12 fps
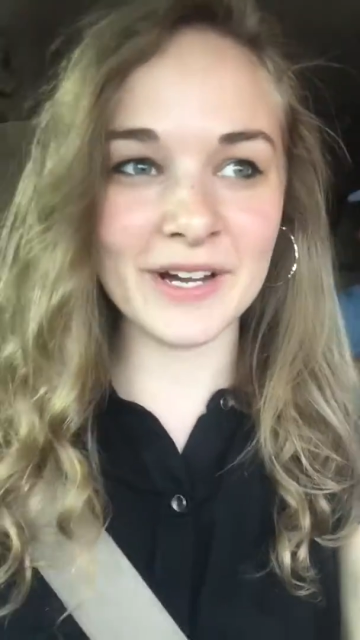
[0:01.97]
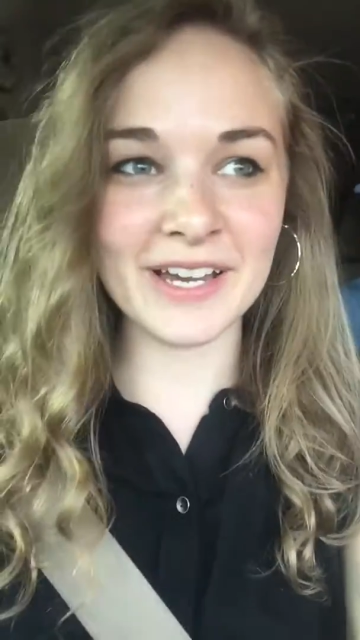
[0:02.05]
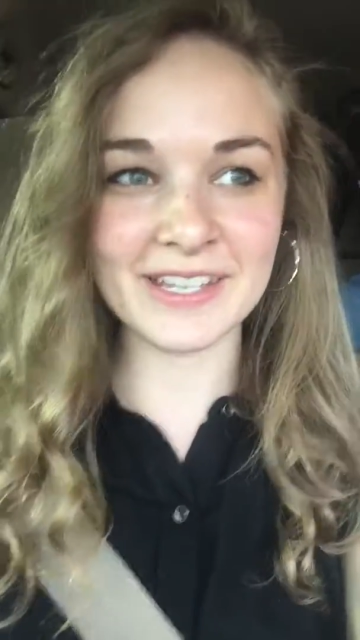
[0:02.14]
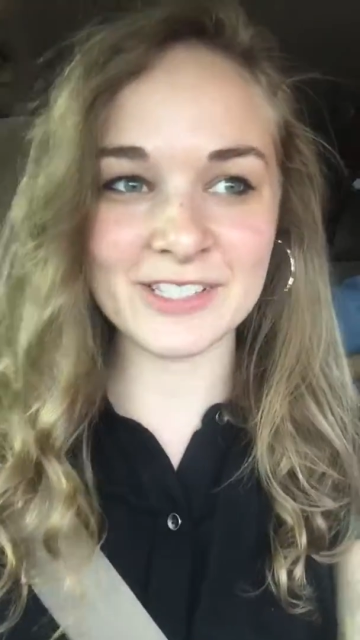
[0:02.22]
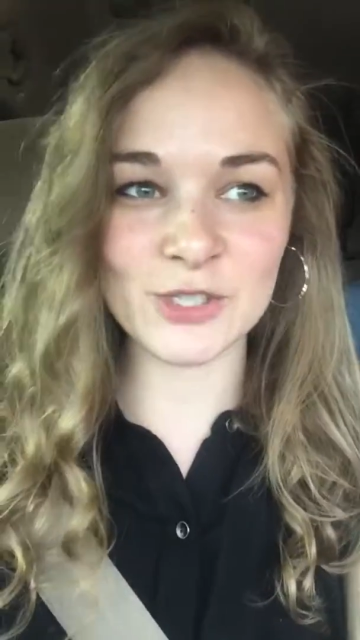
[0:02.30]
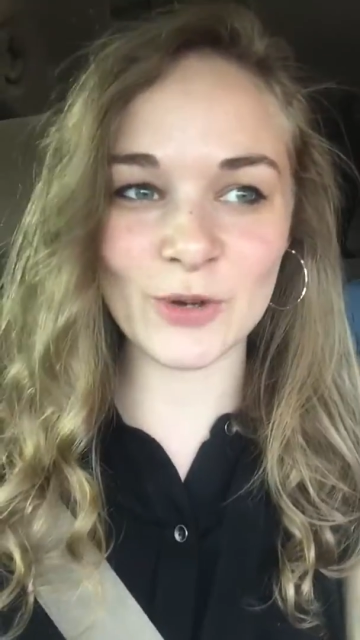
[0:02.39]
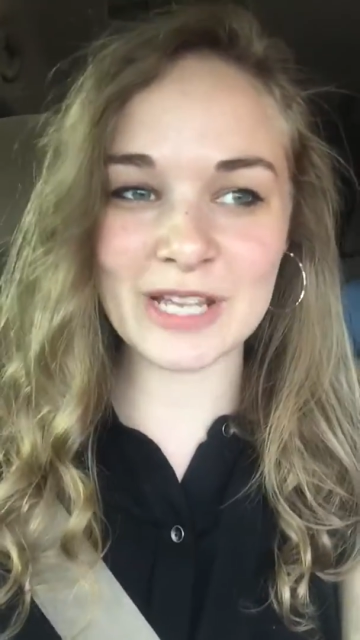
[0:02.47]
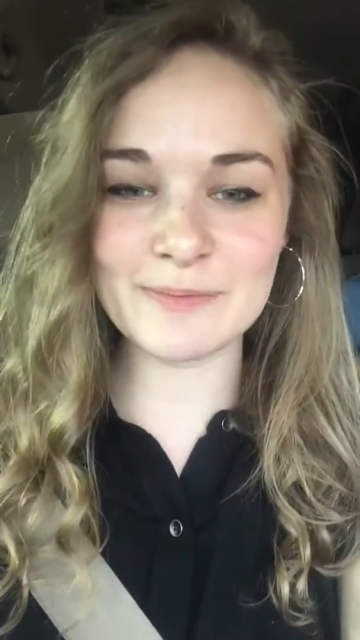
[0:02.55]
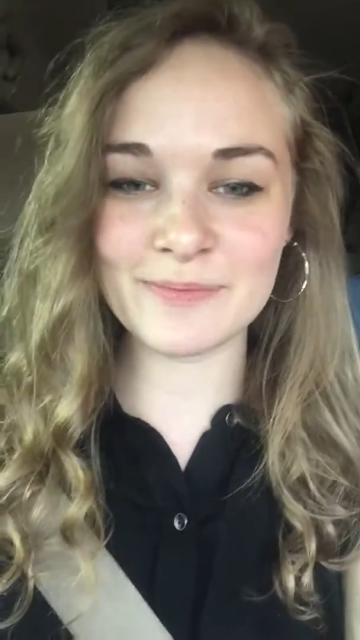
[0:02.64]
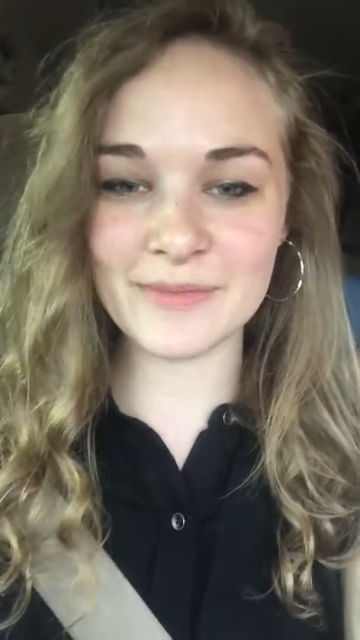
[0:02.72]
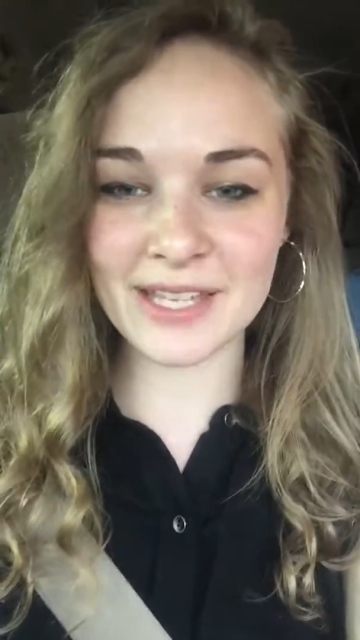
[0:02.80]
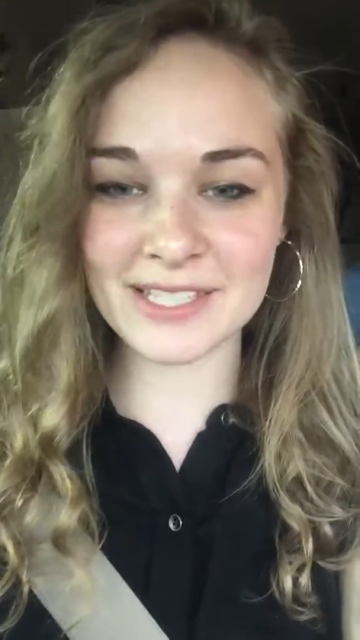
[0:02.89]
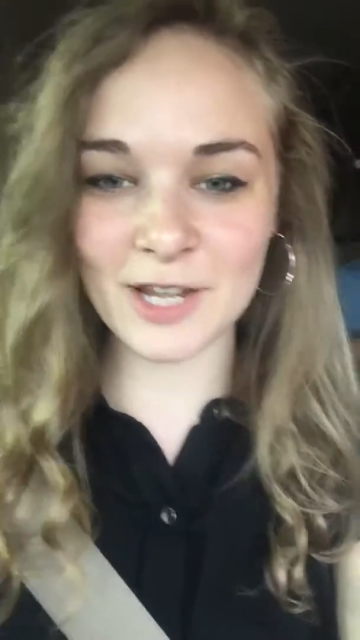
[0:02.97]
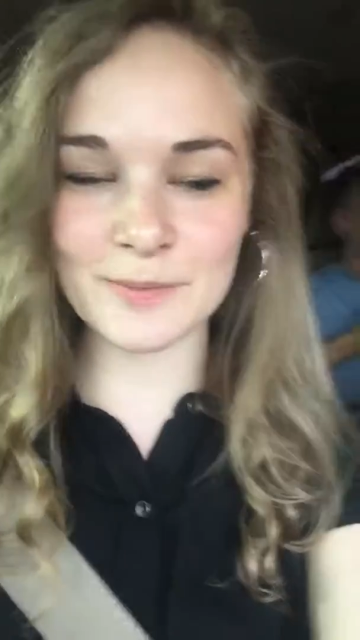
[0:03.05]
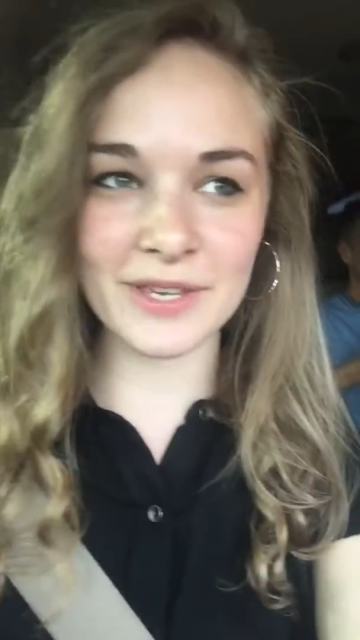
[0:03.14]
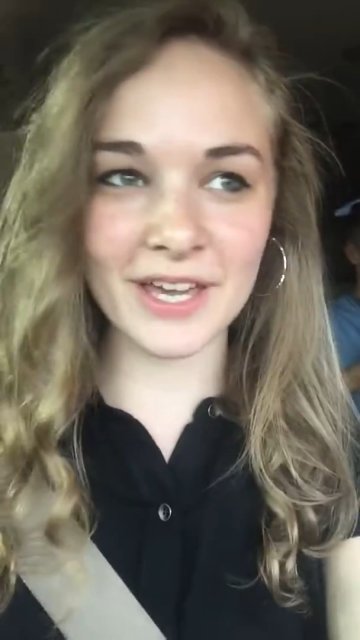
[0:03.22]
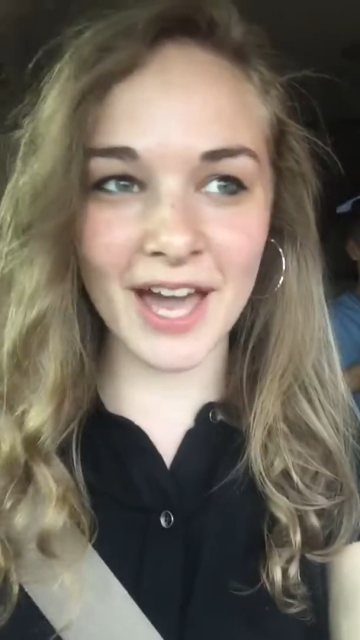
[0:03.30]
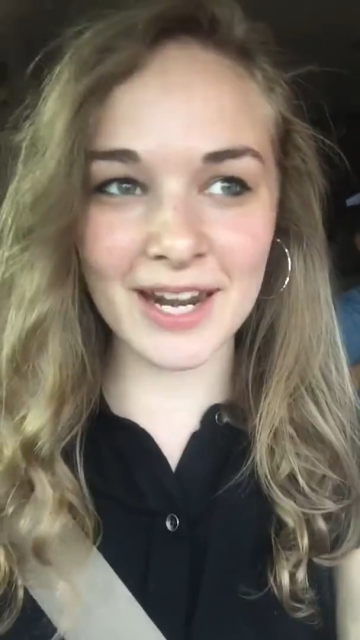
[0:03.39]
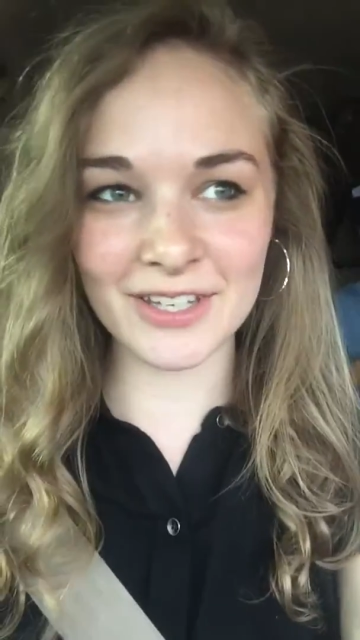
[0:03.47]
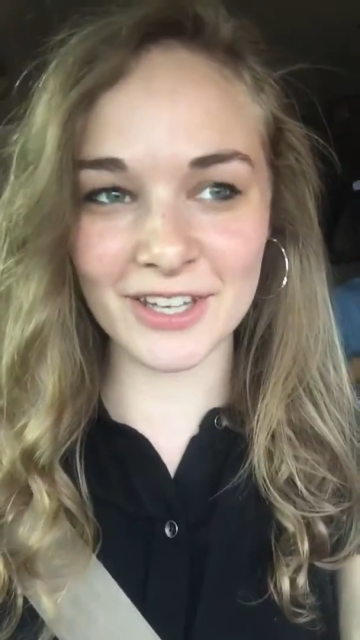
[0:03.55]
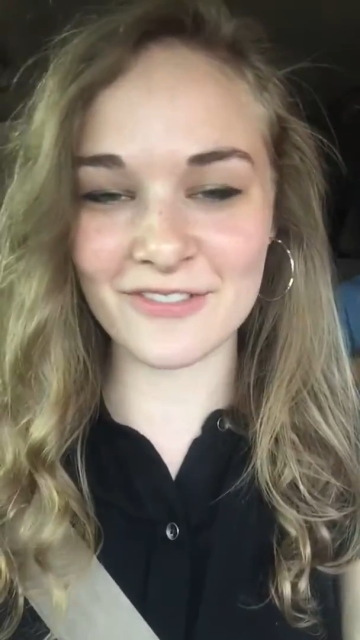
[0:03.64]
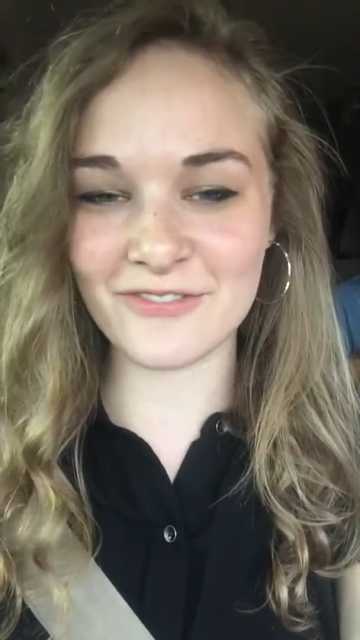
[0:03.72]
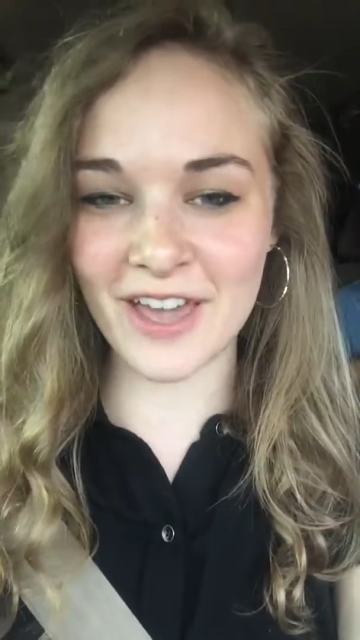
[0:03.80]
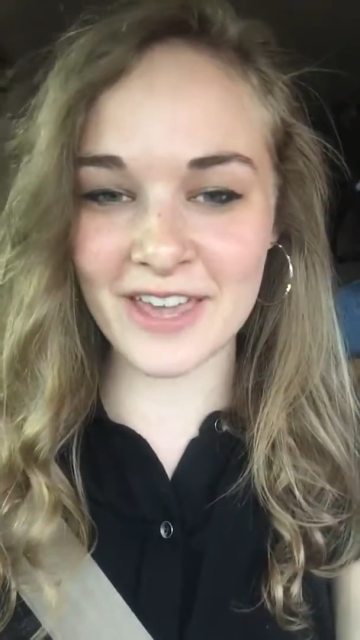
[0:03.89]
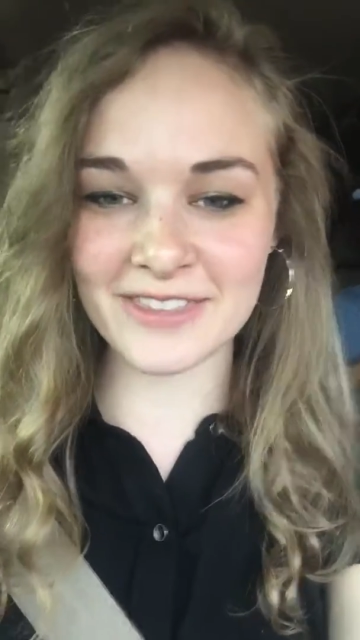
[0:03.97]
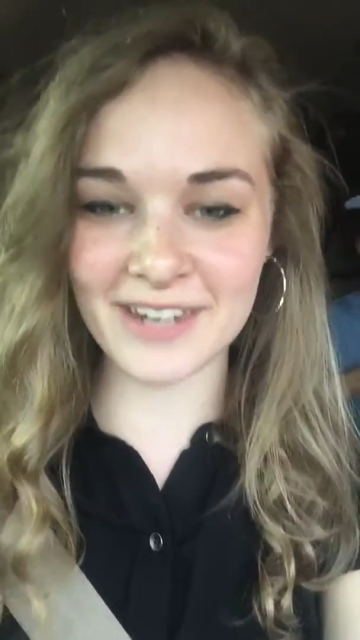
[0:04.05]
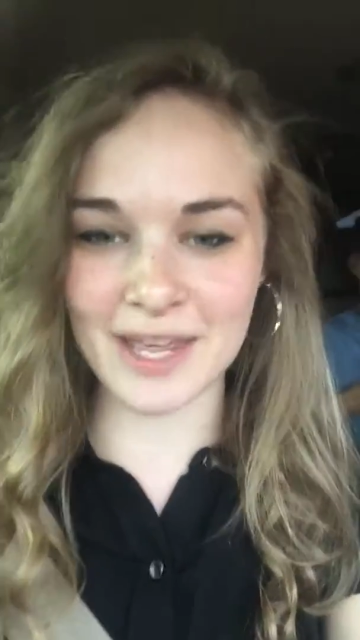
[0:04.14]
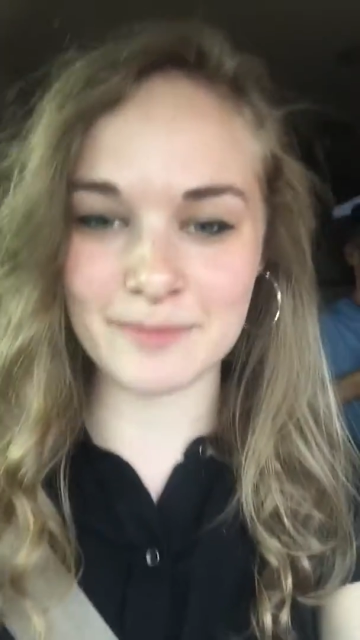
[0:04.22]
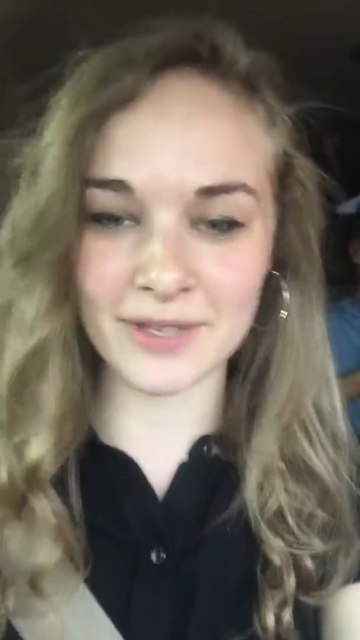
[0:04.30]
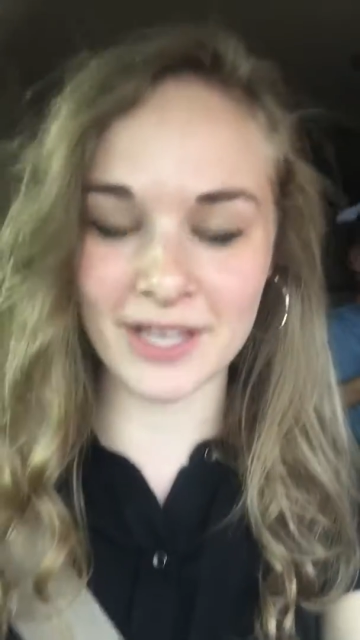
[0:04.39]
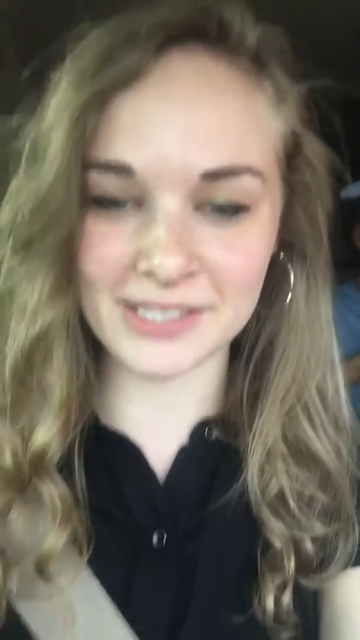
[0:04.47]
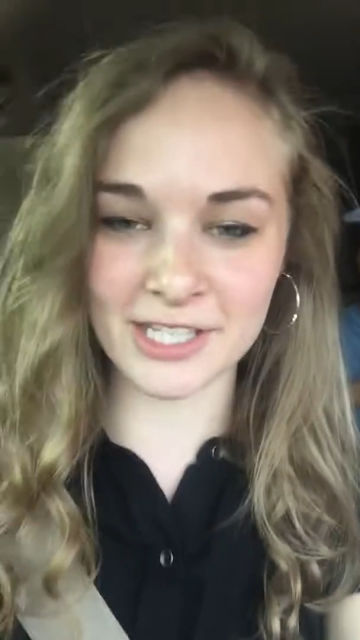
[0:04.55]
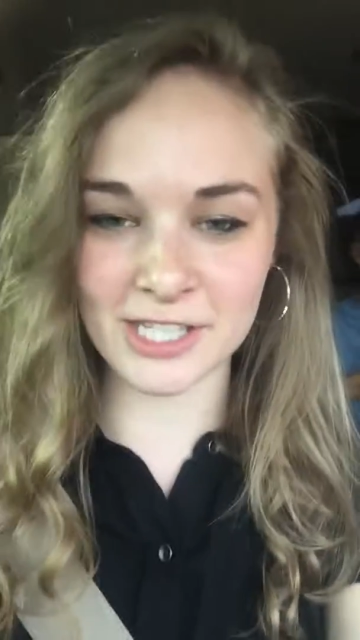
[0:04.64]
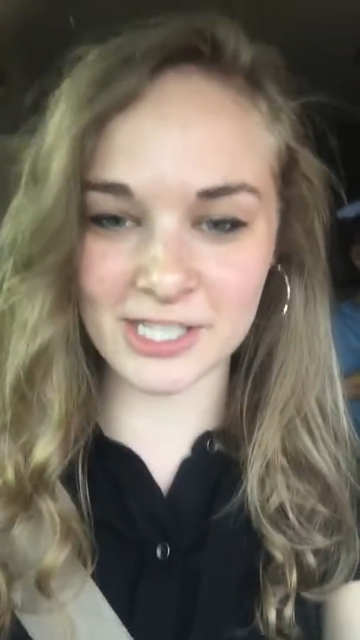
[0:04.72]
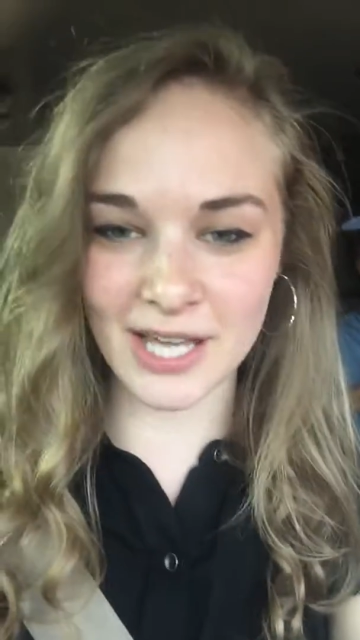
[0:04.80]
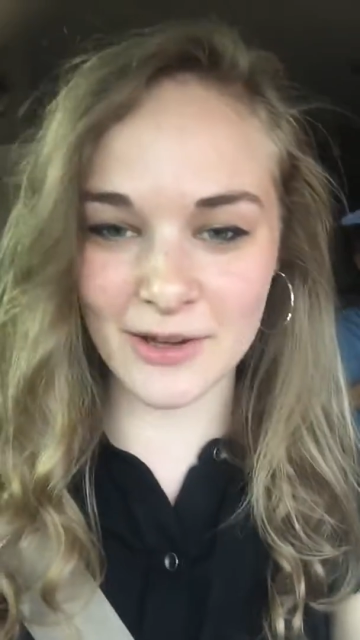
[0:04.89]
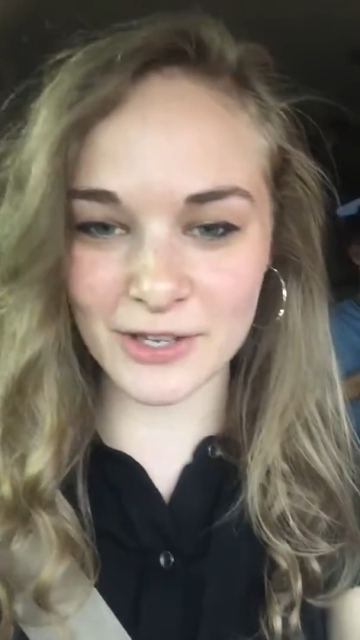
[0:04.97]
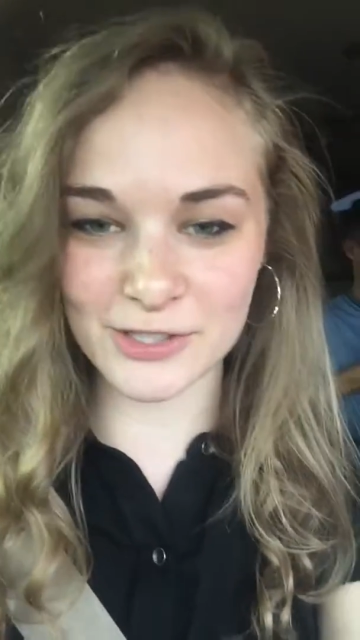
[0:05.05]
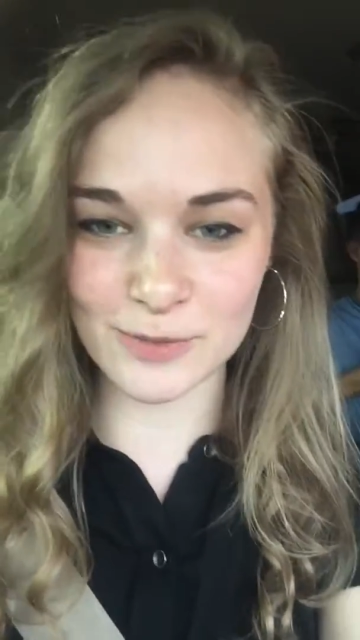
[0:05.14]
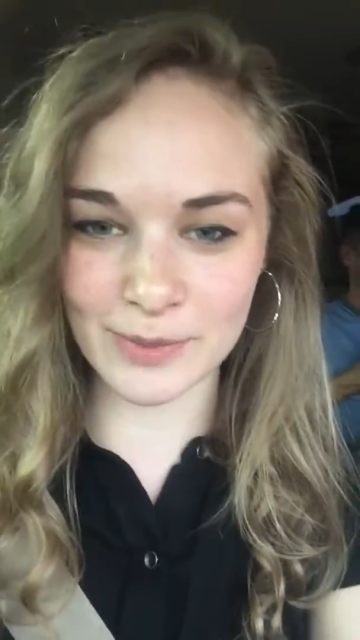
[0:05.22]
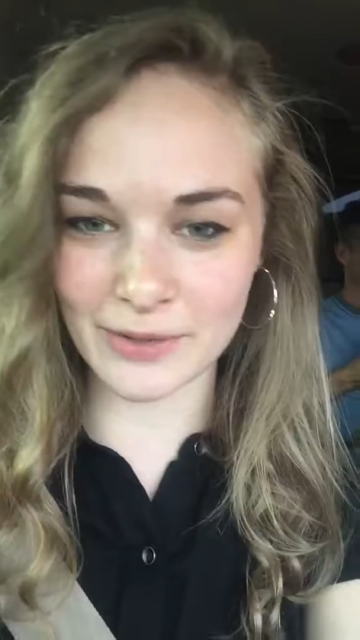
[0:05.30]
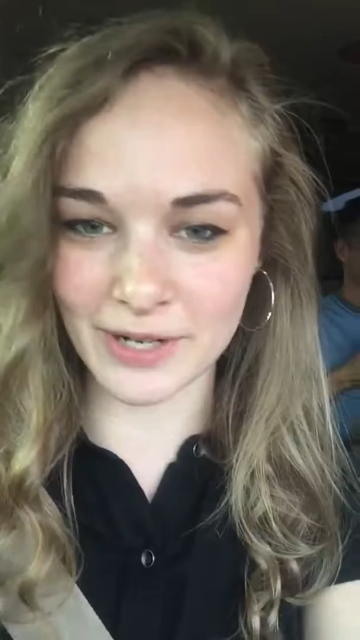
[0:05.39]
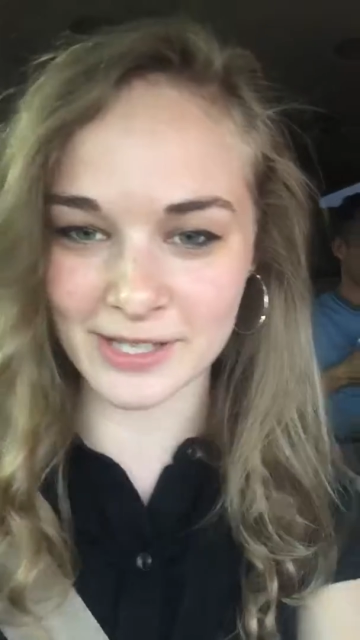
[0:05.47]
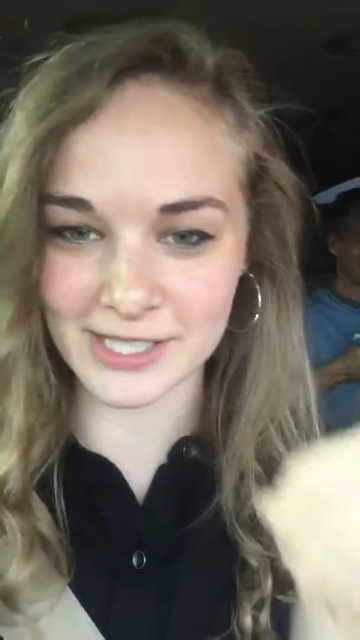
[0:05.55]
but Joy ended up being kind of like a faith name because this is how I used to be when I